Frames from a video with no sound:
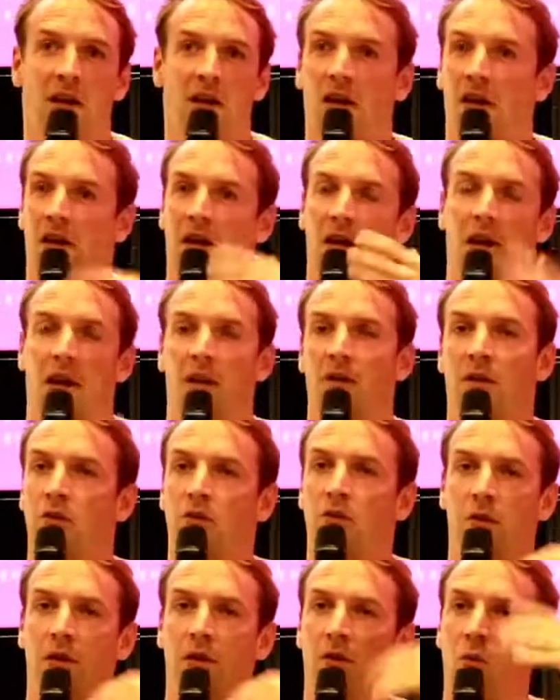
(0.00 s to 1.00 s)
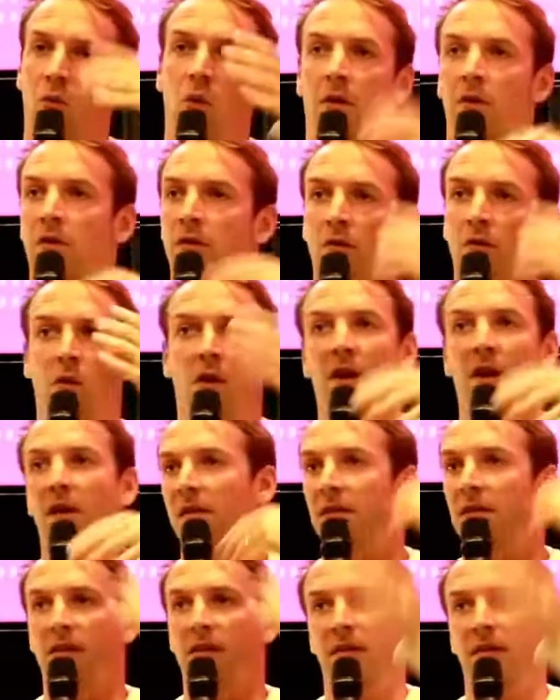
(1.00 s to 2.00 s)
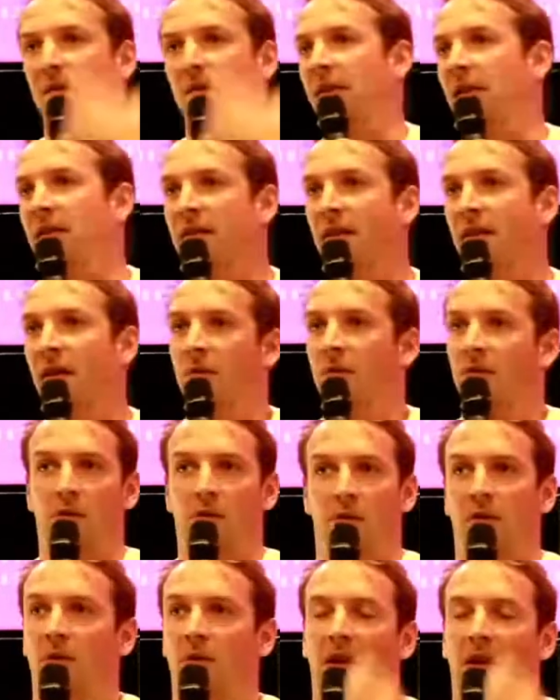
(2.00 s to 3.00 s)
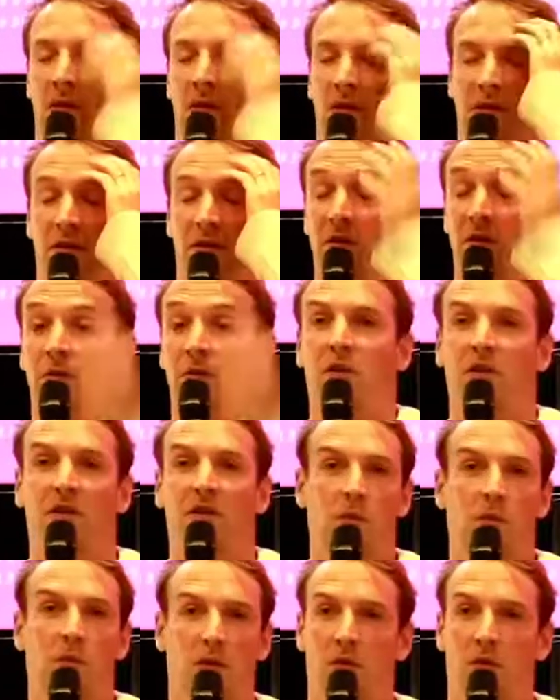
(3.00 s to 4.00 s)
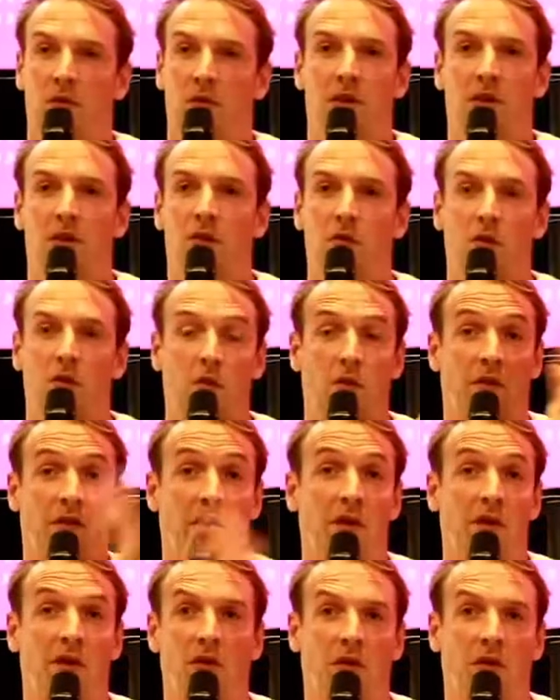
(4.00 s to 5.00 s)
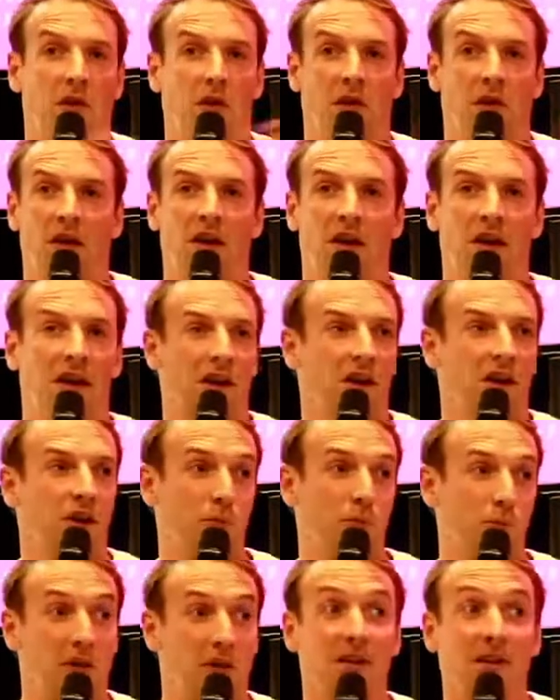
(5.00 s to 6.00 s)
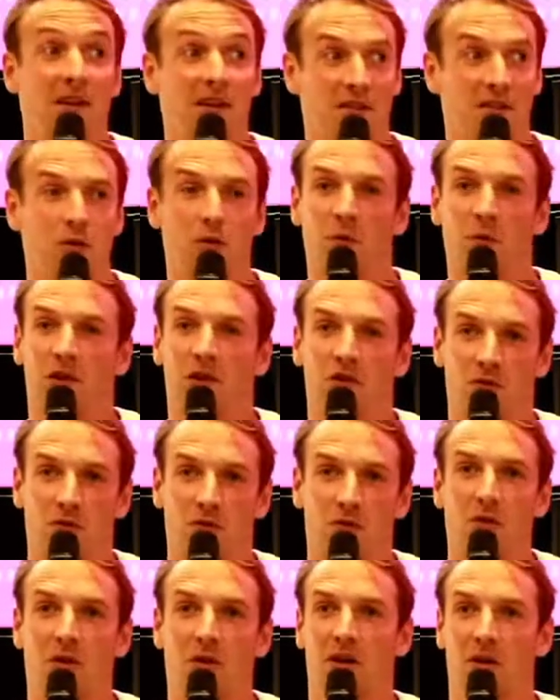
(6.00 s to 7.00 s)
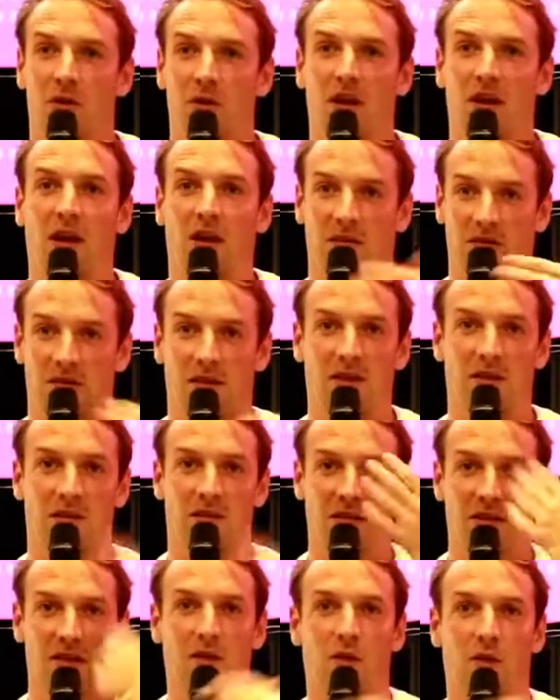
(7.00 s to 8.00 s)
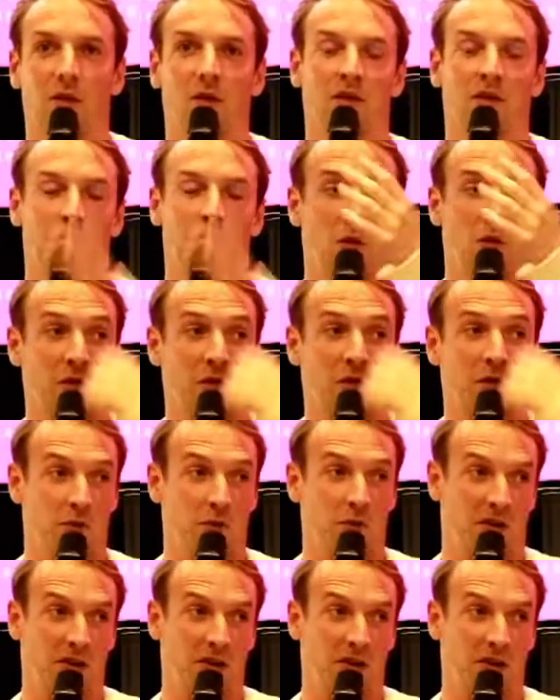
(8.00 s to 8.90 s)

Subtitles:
and you do it once, twice, 10 times, and you say, okay, it's not possible. We need to find a process to make sure, like, okay, it's going more smoothly.